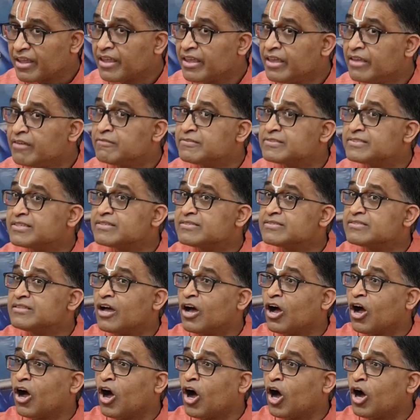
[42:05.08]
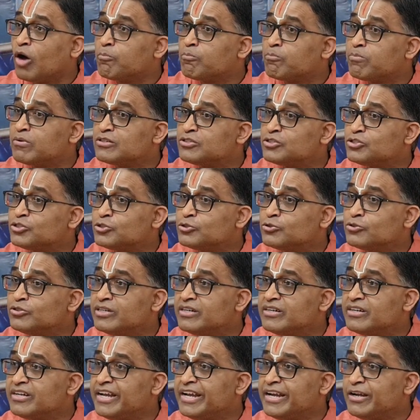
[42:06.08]
gives us the
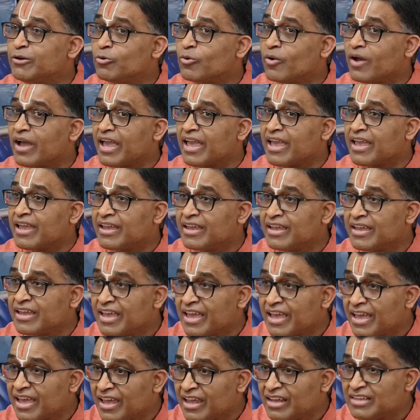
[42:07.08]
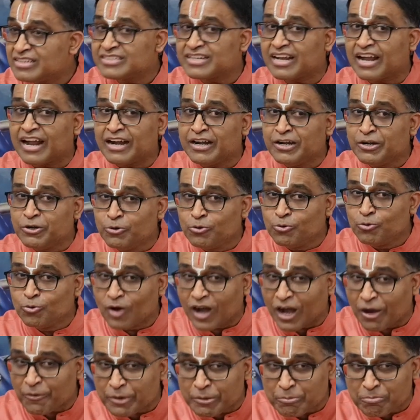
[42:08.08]
opportunity to engage and
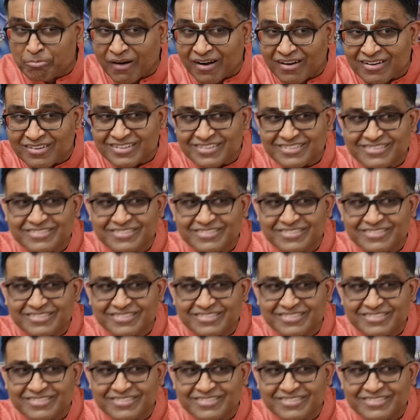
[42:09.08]
do our part.